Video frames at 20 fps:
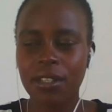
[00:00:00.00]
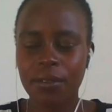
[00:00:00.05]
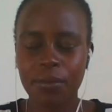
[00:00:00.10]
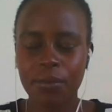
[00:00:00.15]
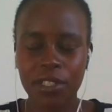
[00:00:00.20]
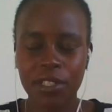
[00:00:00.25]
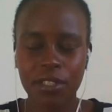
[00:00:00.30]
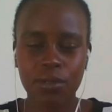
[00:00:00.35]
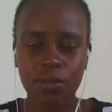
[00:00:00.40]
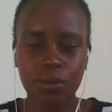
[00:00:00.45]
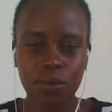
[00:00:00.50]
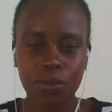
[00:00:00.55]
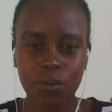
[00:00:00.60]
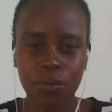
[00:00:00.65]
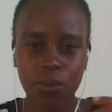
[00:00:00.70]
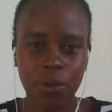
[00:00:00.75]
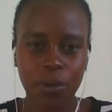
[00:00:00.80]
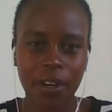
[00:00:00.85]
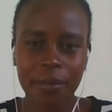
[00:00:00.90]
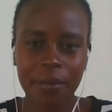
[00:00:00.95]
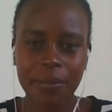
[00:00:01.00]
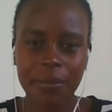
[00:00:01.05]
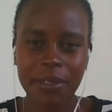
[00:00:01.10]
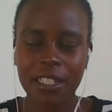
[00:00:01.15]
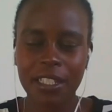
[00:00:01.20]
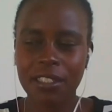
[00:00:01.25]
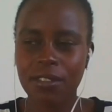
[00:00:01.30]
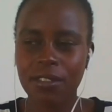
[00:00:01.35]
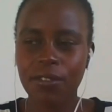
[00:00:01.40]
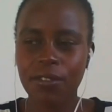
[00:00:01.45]
which is what I'm
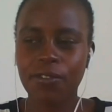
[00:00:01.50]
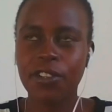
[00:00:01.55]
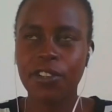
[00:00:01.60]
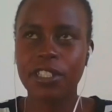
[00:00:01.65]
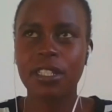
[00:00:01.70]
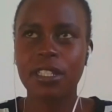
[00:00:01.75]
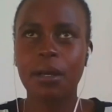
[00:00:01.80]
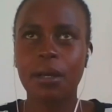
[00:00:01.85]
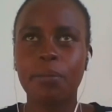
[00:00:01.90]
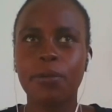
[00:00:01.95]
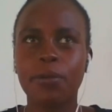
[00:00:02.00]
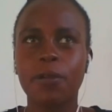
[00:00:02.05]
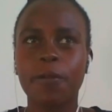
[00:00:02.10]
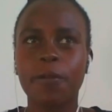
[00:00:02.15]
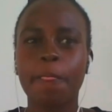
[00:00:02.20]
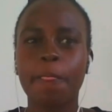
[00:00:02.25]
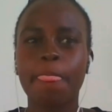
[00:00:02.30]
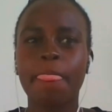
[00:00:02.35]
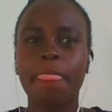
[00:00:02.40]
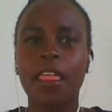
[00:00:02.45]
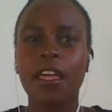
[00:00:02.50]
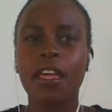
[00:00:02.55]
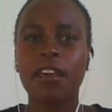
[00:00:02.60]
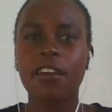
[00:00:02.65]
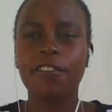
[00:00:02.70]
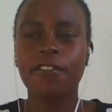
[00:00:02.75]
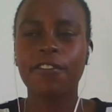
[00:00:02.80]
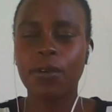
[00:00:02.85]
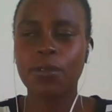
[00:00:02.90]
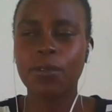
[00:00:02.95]
saying. So for example,
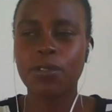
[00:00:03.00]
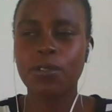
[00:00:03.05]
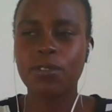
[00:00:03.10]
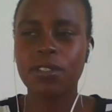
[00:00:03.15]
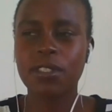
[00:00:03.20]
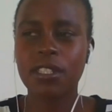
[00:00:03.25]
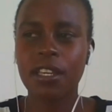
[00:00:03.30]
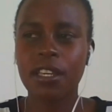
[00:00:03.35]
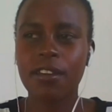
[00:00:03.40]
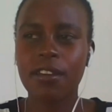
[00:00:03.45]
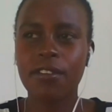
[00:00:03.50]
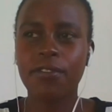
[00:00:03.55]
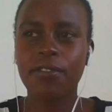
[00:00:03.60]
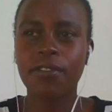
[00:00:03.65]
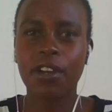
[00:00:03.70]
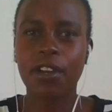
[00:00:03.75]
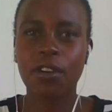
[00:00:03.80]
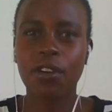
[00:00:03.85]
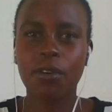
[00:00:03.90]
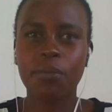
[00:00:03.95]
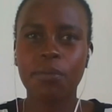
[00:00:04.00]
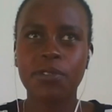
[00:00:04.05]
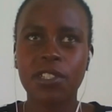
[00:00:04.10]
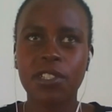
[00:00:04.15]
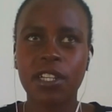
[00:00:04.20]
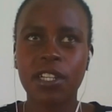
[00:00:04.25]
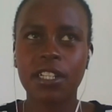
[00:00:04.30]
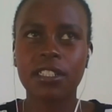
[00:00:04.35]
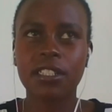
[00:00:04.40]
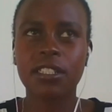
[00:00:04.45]
if I was to save an
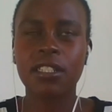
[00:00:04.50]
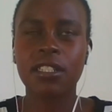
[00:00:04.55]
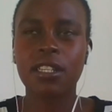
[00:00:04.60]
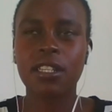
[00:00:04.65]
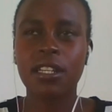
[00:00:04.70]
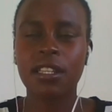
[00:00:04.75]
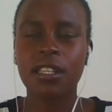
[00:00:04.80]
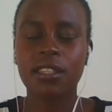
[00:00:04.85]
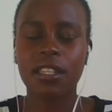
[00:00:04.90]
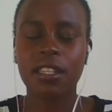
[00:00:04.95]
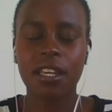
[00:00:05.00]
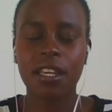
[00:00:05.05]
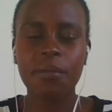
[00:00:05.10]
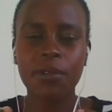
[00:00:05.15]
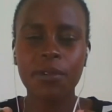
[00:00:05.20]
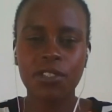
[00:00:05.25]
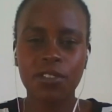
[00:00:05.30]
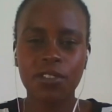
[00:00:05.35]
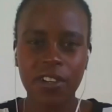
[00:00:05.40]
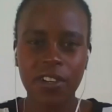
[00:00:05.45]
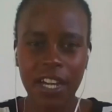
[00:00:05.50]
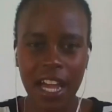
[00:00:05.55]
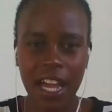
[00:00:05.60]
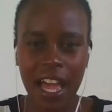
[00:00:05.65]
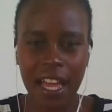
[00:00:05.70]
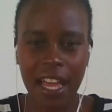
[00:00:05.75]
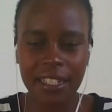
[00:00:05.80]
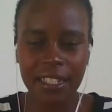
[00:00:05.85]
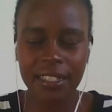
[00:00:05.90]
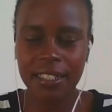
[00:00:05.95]
object, the image of a
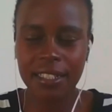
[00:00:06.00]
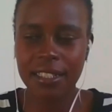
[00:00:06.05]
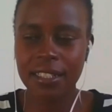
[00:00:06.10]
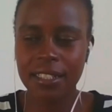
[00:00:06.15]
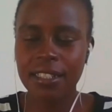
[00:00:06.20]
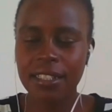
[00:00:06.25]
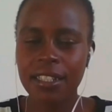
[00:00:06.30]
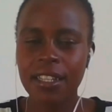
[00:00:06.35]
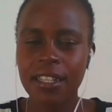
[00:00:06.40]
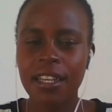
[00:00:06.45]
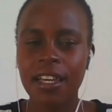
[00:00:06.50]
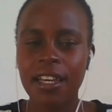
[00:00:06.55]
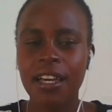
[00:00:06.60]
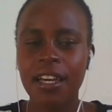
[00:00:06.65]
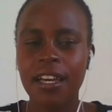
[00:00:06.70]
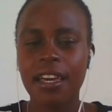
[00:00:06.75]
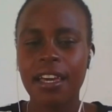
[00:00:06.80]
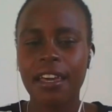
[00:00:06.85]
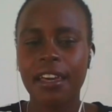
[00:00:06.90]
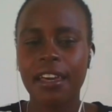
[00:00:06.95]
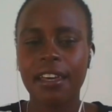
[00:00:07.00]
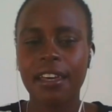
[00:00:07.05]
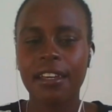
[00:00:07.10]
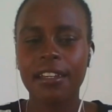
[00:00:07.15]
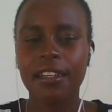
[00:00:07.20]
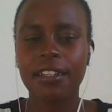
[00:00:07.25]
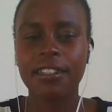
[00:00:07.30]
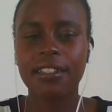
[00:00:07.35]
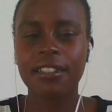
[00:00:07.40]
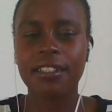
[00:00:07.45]
cat,
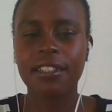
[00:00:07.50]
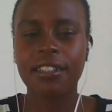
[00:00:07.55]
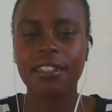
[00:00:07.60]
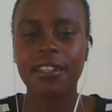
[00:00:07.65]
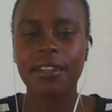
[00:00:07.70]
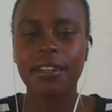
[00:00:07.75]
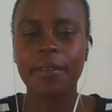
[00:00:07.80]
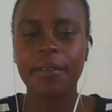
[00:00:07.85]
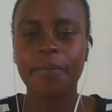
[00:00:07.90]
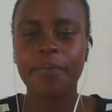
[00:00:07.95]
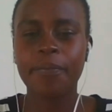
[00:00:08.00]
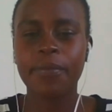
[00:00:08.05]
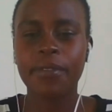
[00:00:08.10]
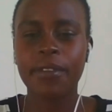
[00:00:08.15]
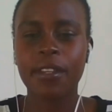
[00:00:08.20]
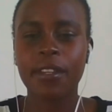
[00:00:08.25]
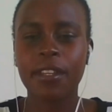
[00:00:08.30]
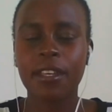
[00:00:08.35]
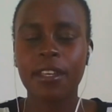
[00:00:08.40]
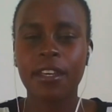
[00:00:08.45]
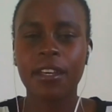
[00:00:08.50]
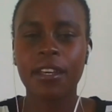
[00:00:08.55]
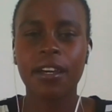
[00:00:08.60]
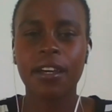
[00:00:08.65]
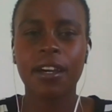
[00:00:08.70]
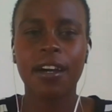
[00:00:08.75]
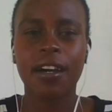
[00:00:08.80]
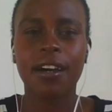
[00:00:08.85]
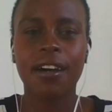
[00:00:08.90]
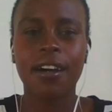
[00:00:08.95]
and
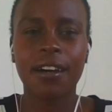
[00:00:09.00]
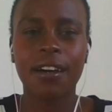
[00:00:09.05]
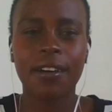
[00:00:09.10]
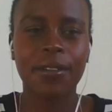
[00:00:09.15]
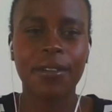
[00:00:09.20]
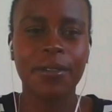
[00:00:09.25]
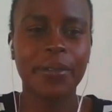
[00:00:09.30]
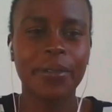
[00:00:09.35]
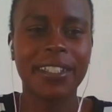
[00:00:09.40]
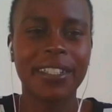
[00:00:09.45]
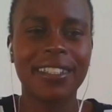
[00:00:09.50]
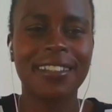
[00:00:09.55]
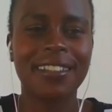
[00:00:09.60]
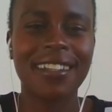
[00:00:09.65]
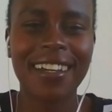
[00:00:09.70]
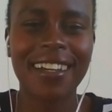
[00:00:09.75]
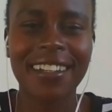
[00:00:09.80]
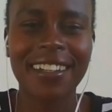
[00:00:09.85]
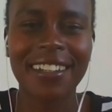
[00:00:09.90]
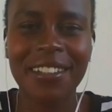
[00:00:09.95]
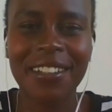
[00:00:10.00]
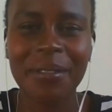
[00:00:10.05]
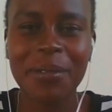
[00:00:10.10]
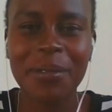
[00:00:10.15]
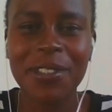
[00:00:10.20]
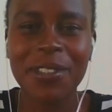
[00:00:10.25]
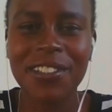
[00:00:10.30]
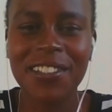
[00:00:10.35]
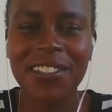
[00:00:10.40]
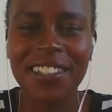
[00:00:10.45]
oh, wait, I can
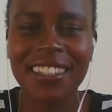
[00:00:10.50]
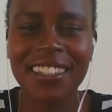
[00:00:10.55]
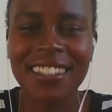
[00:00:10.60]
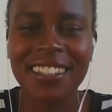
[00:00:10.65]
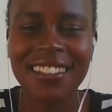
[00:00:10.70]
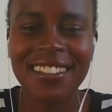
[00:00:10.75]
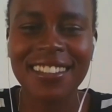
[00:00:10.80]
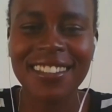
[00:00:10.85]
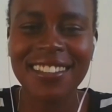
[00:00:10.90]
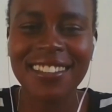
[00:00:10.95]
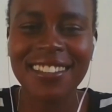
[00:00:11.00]
demonstrate this.